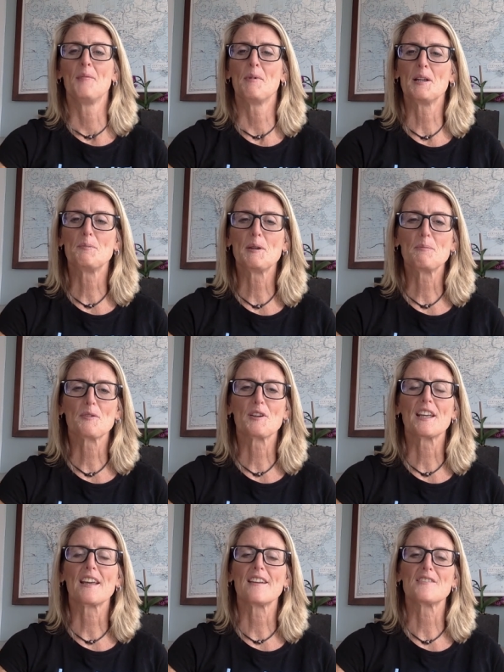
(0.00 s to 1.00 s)
Many people
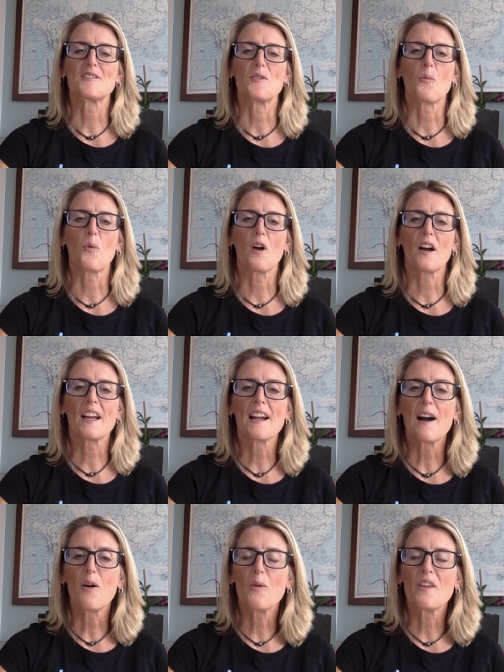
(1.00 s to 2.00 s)
engaged in
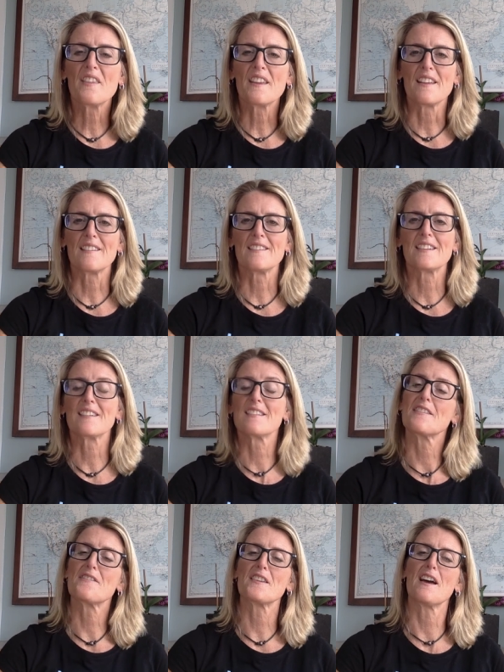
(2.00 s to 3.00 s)
working out within to
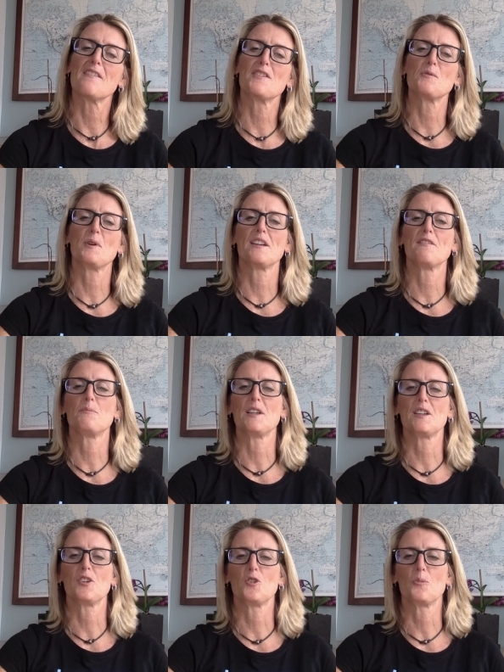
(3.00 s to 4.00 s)
lift the heavy weight of
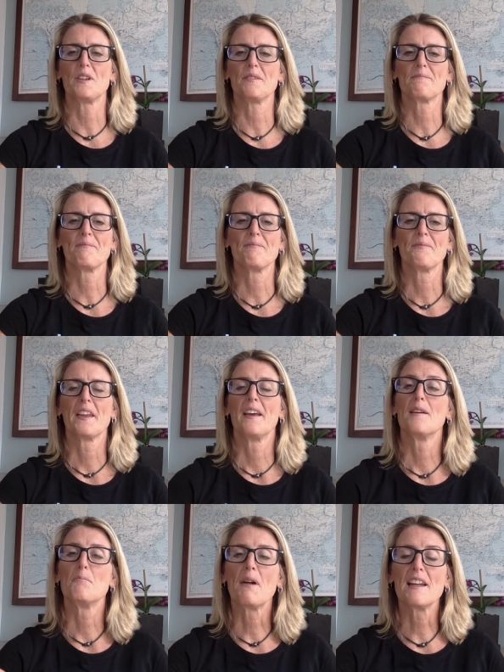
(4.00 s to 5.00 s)
being human.
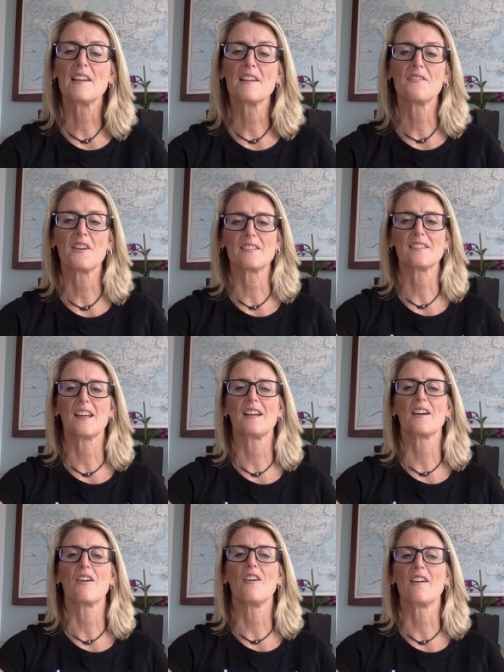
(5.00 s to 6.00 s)
Many of us
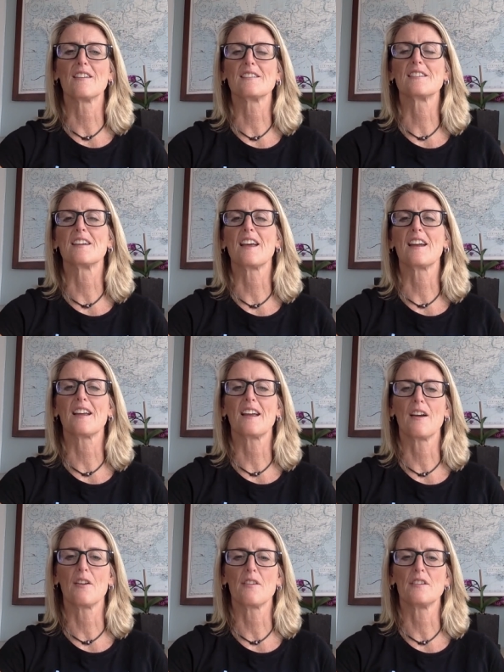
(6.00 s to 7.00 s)
getting honest and getting
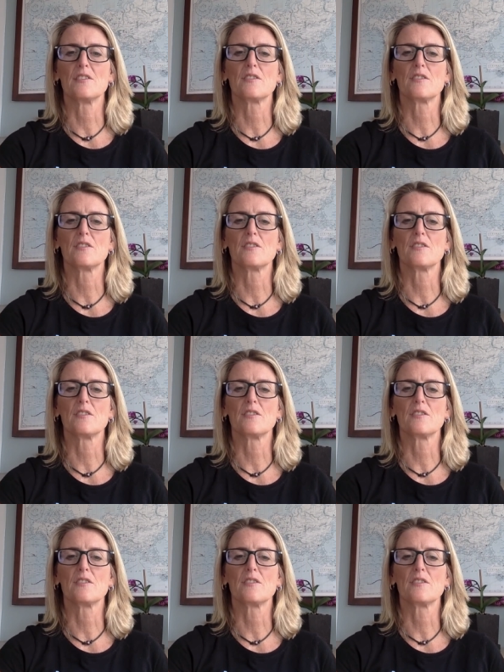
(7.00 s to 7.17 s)
healthy.